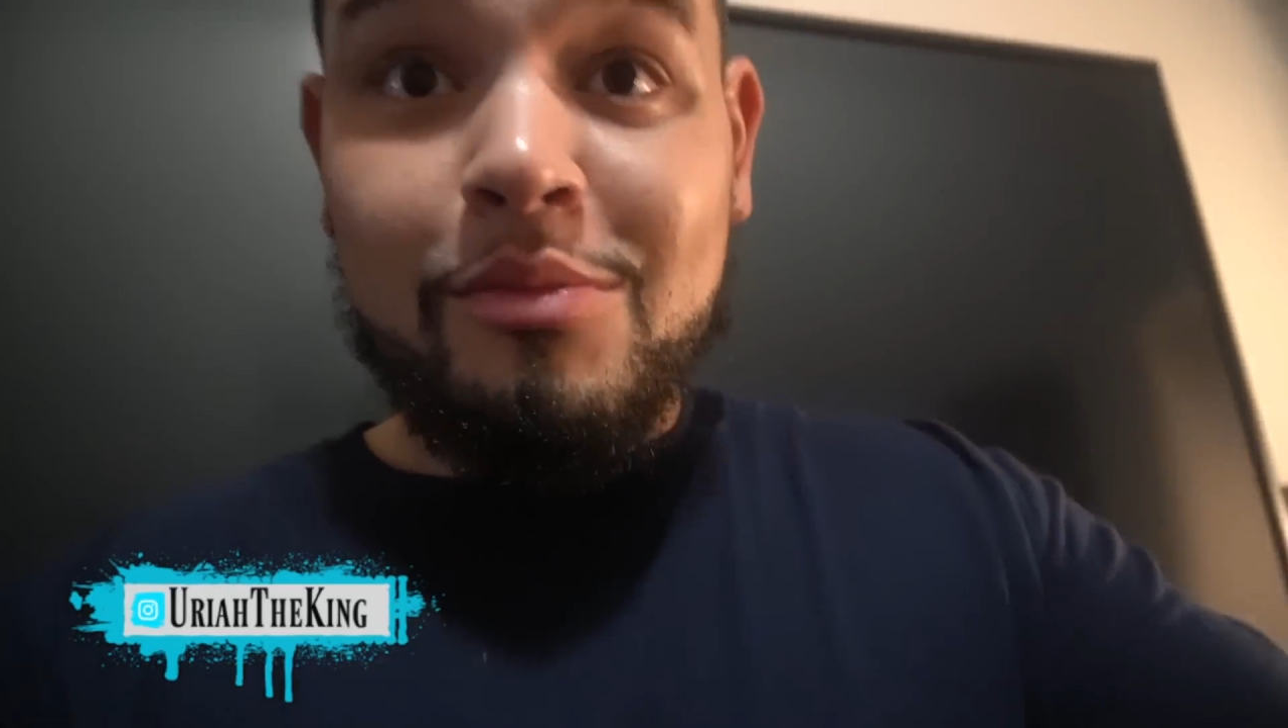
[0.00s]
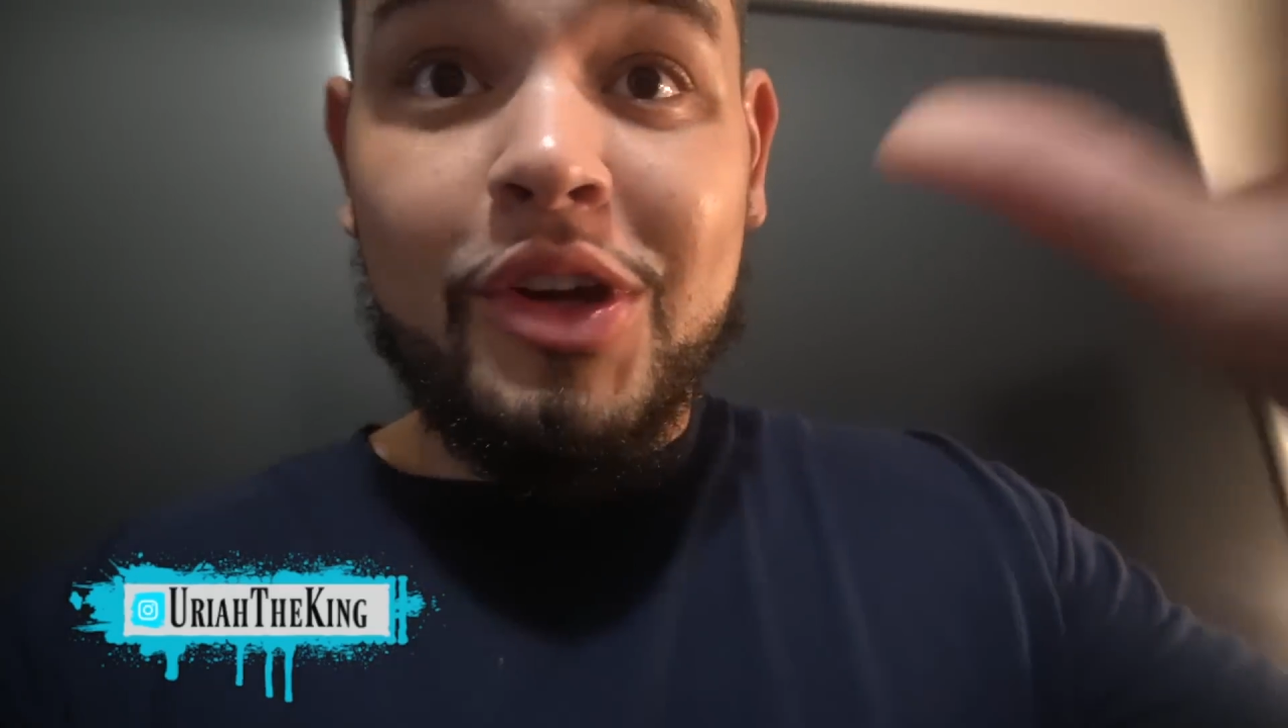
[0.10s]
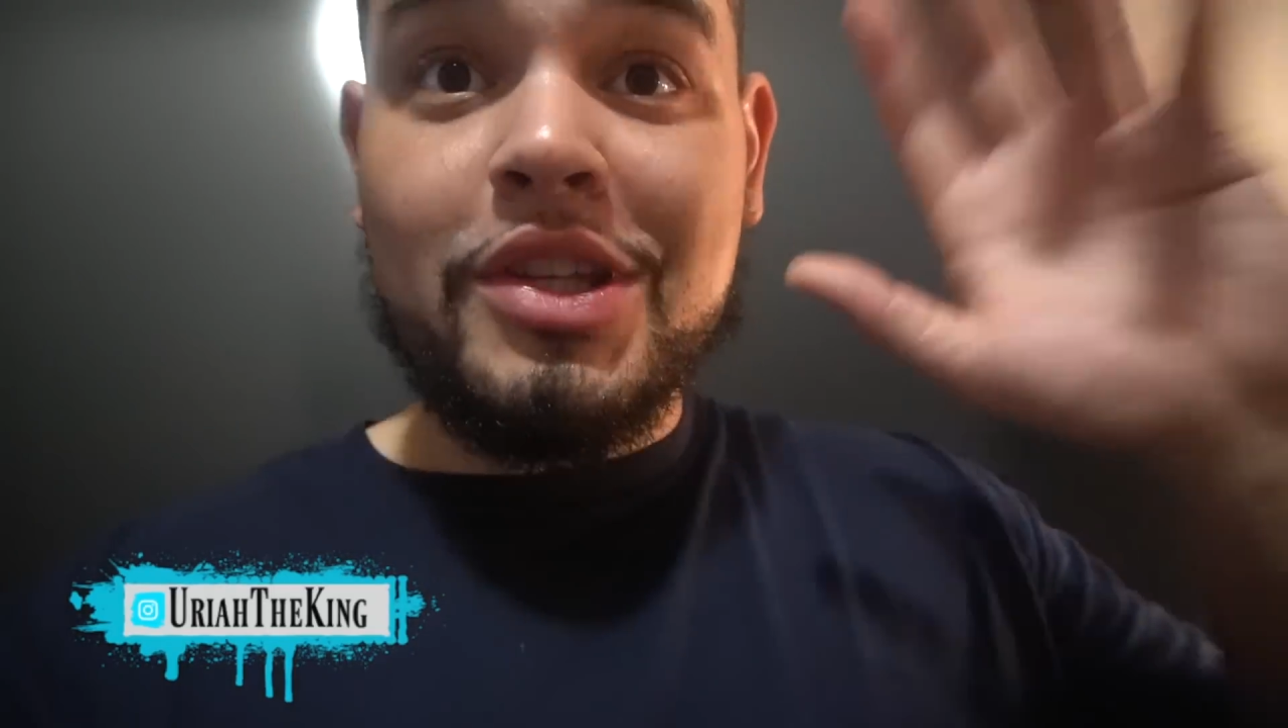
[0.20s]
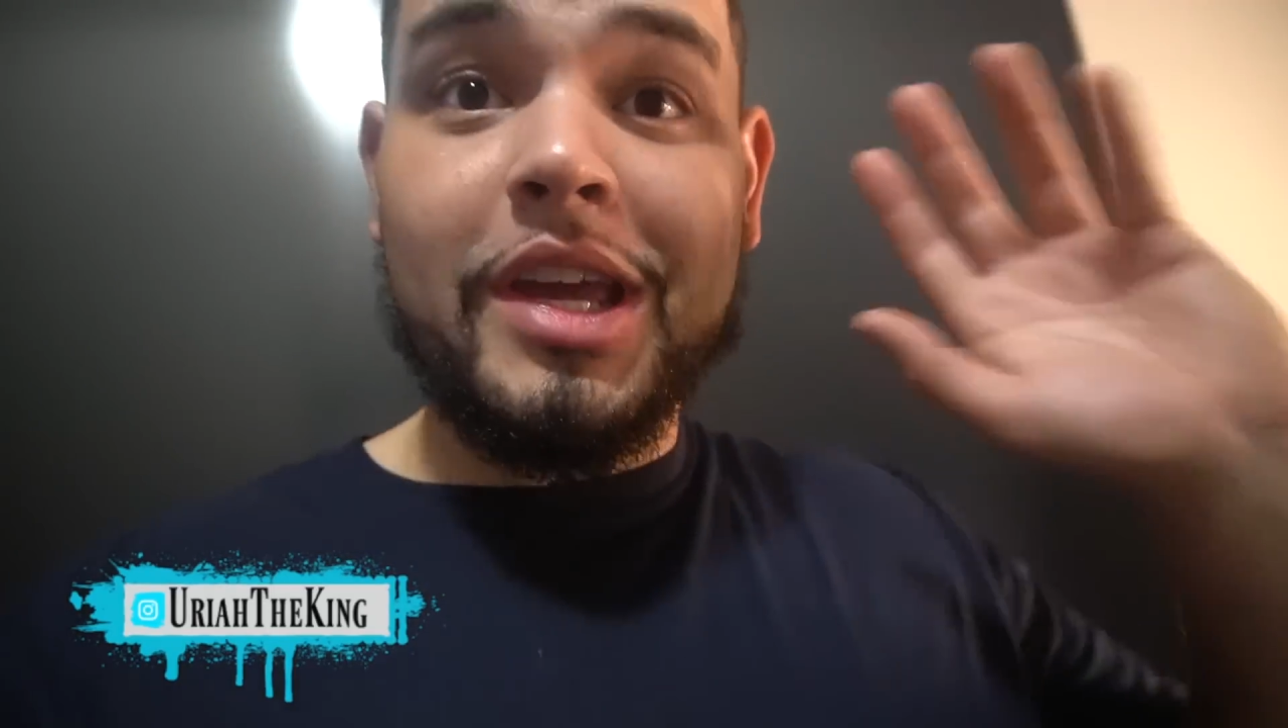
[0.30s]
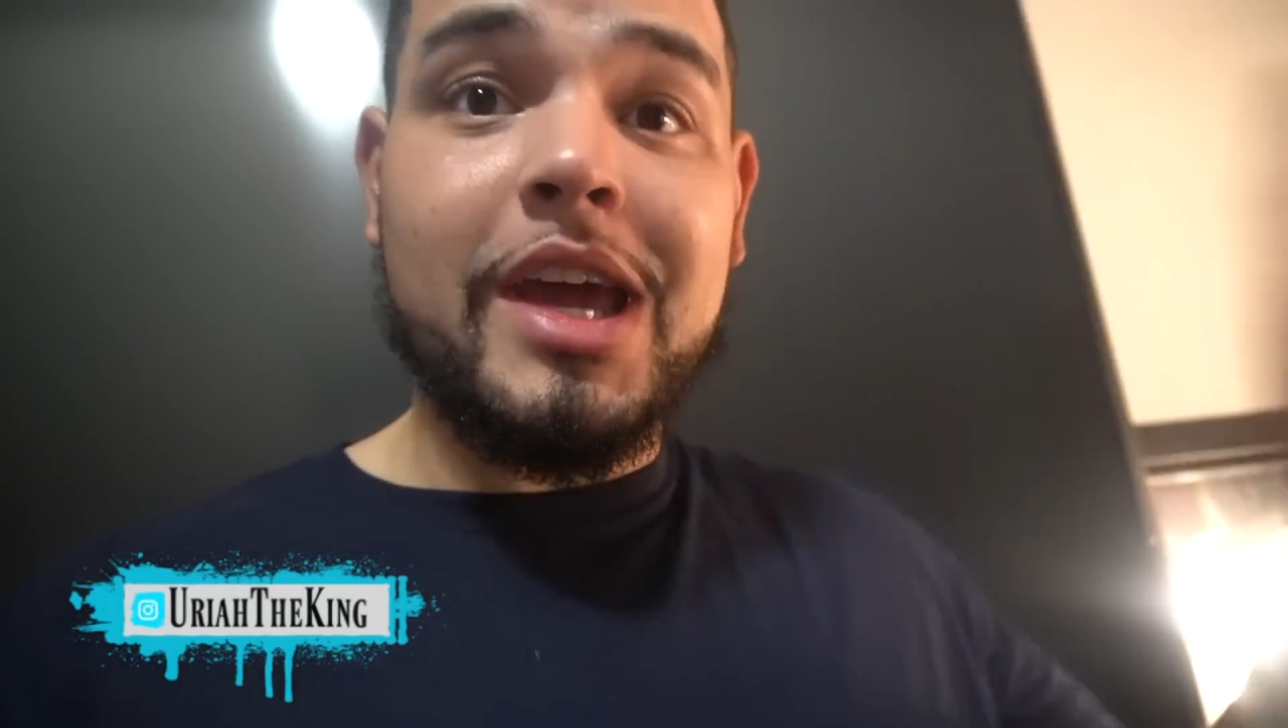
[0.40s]

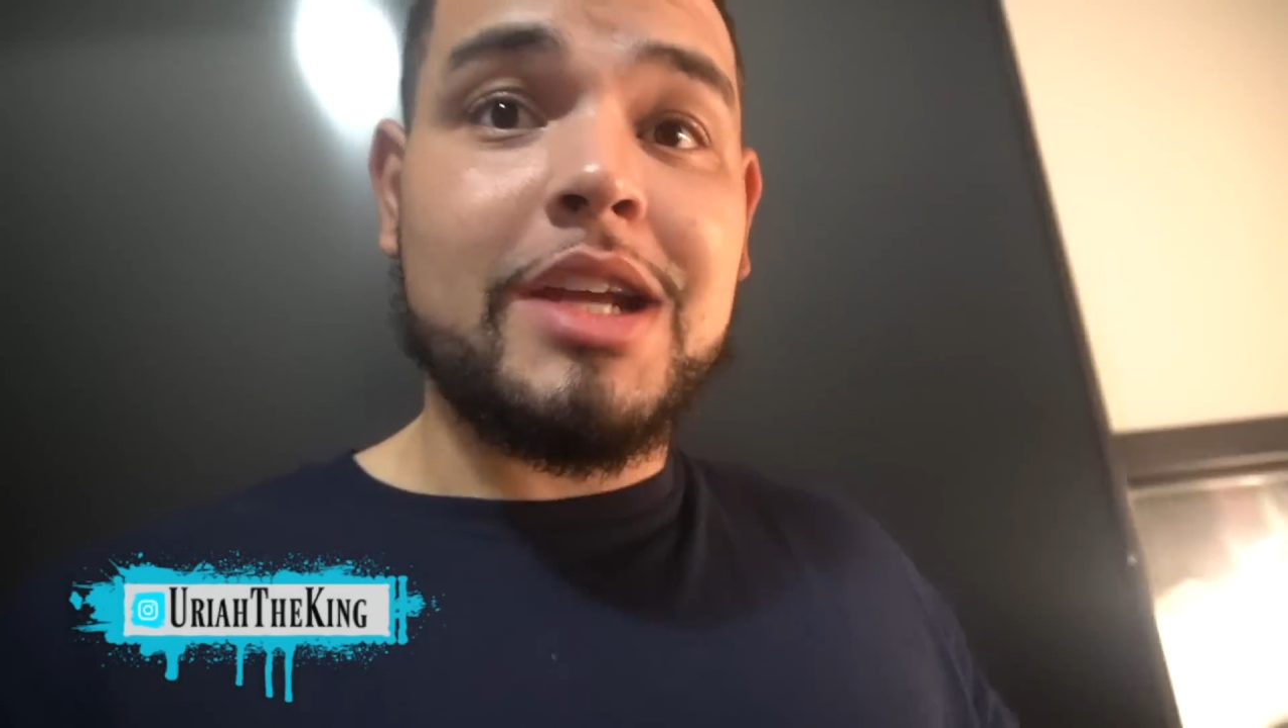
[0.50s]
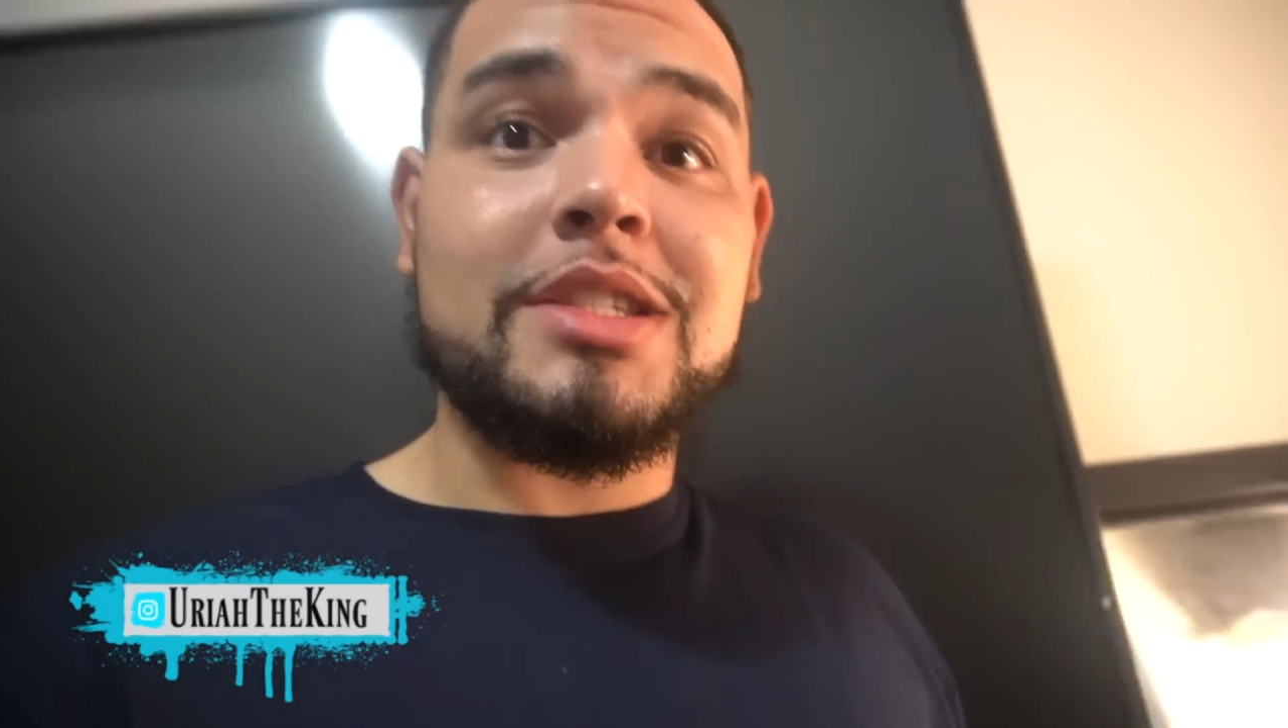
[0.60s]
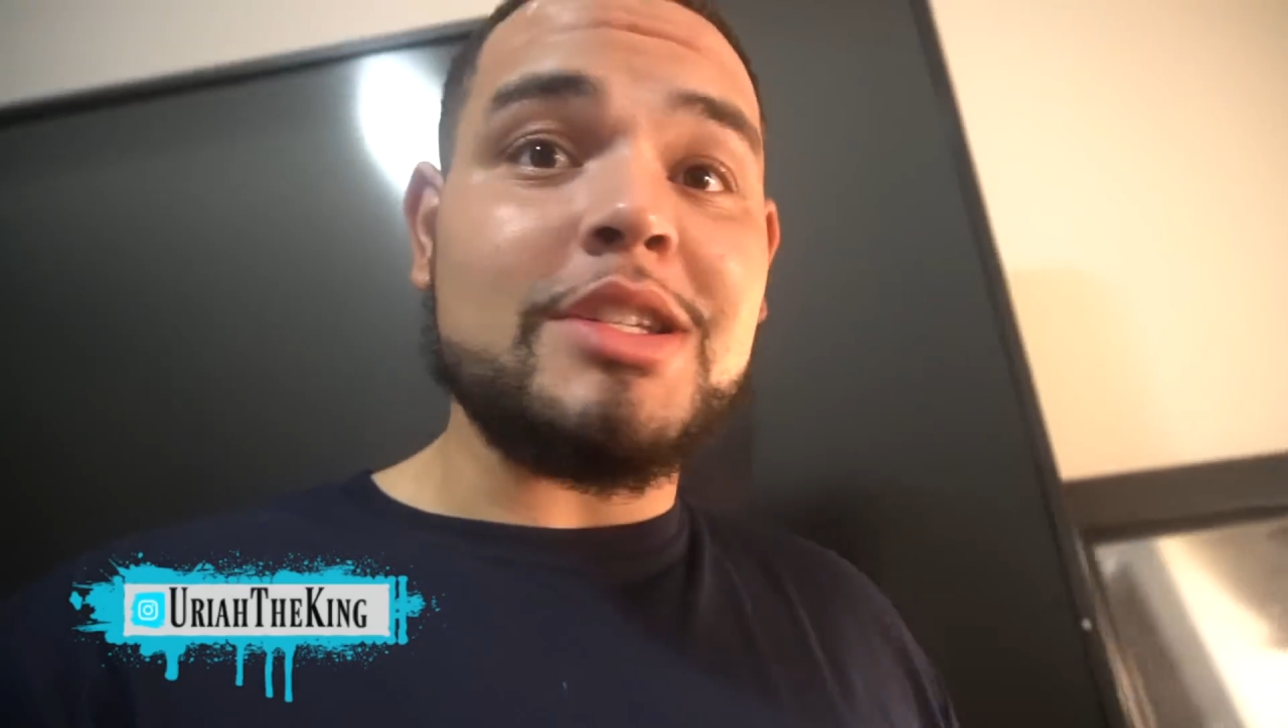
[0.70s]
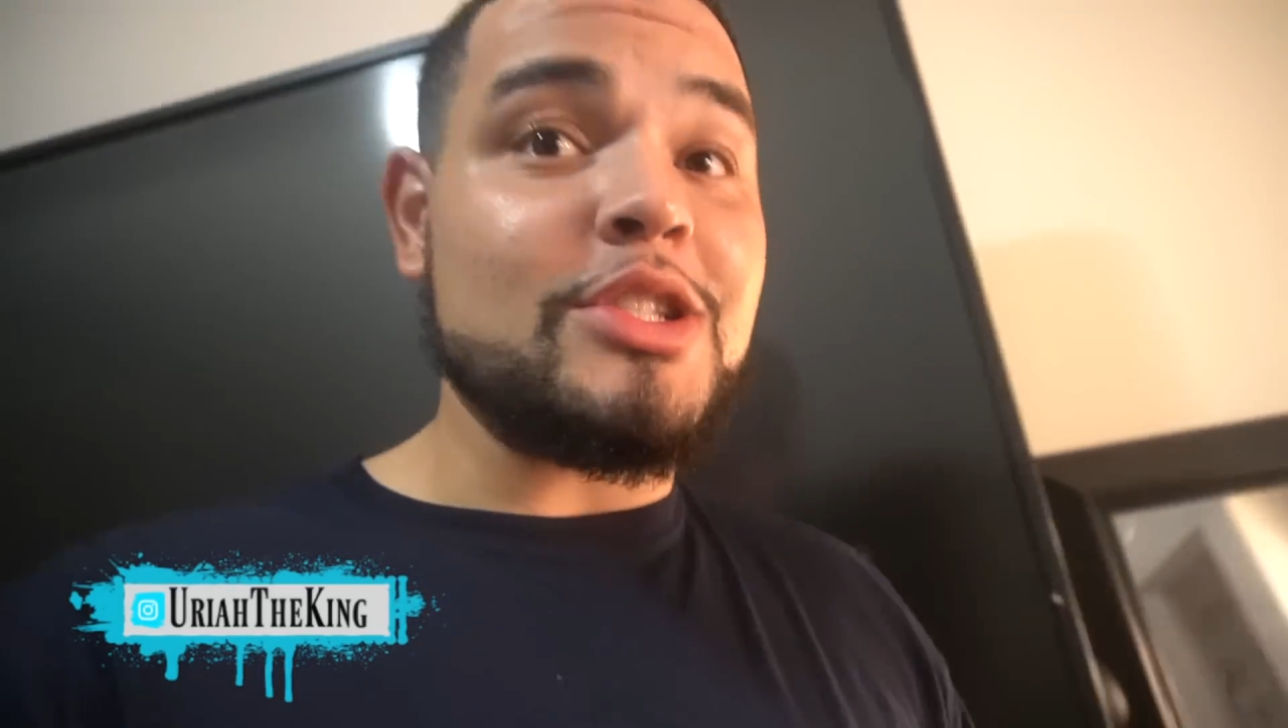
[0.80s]
Marcia actually